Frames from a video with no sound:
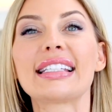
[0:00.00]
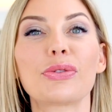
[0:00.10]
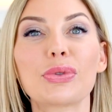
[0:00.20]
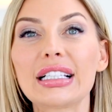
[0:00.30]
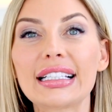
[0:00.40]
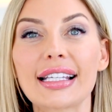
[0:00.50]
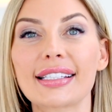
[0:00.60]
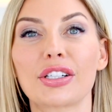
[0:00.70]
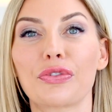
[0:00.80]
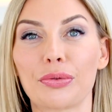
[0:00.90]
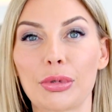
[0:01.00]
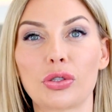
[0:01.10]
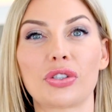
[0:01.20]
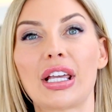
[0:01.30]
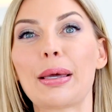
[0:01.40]
Is it really necessary for me
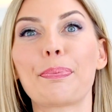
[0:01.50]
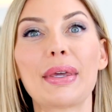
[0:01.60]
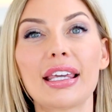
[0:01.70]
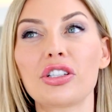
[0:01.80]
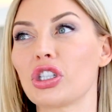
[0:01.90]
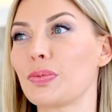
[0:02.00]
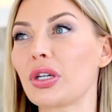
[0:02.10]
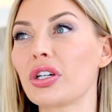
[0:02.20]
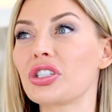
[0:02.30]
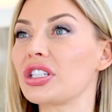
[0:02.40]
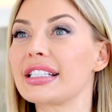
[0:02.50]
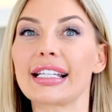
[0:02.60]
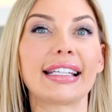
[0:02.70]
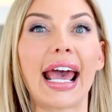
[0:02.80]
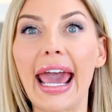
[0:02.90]
to say B just because she
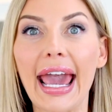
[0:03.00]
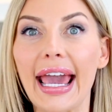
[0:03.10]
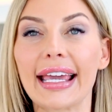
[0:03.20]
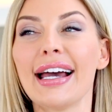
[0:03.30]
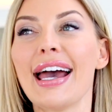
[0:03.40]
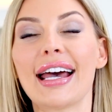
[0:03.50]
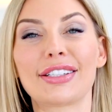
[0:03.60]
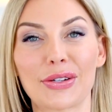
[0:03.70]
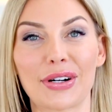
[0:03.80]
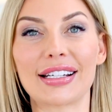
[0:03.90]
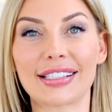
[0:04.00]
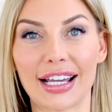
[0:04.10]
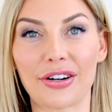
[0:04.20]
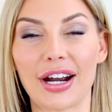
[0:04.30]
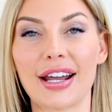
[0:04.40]
said A, etc.,
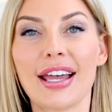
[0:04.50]
etc.?